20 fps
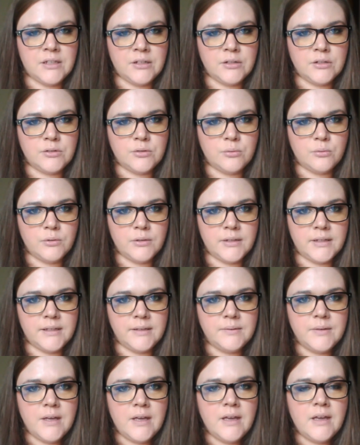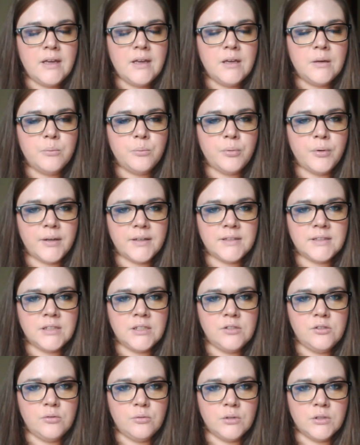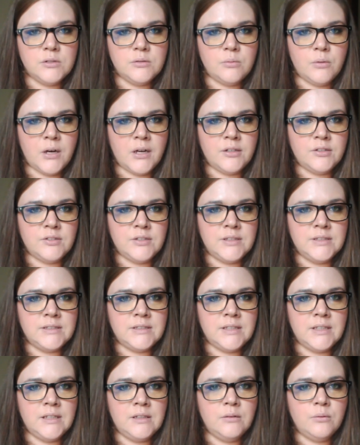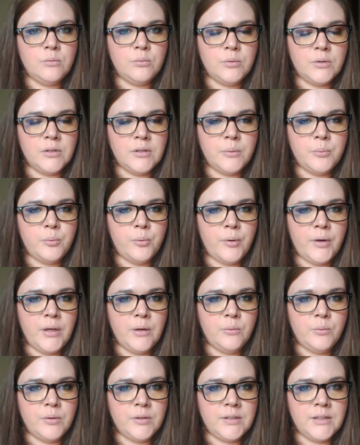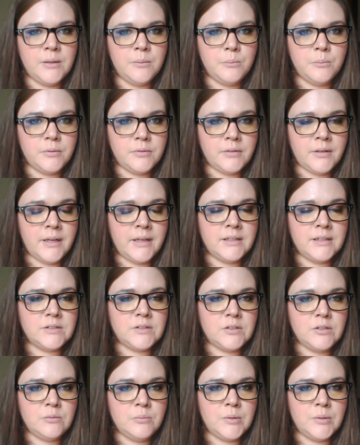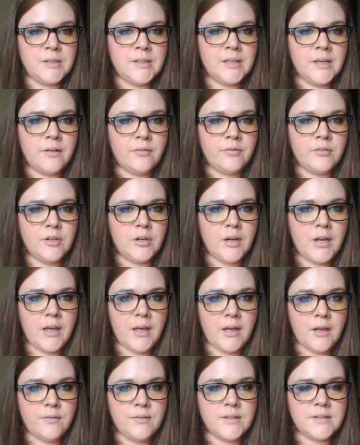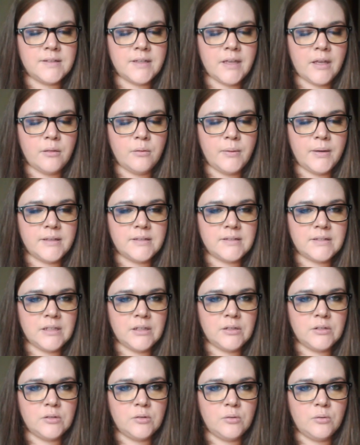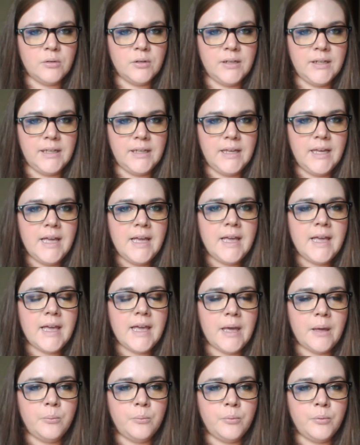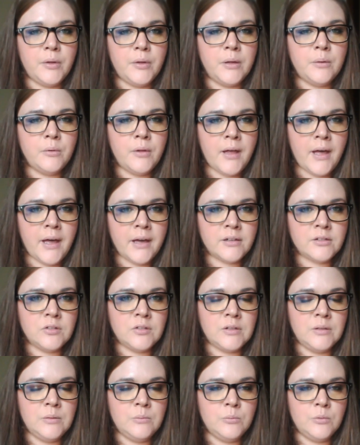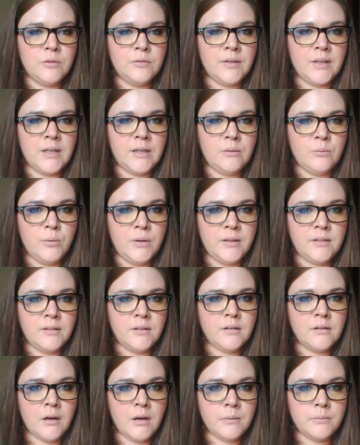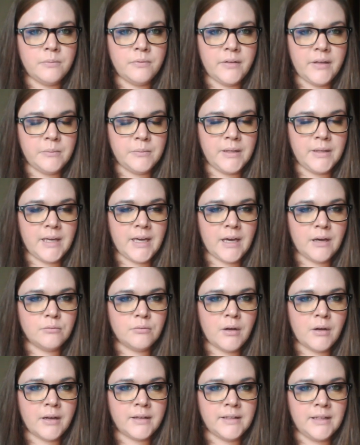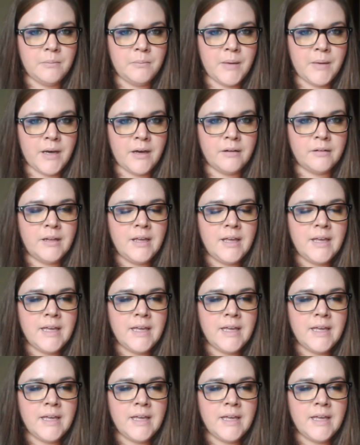Territory. President George Washington will appoint William Blount to be the governor of the Southwest Territory, and Blount will actually move in with the Cobb family at Rocky Mount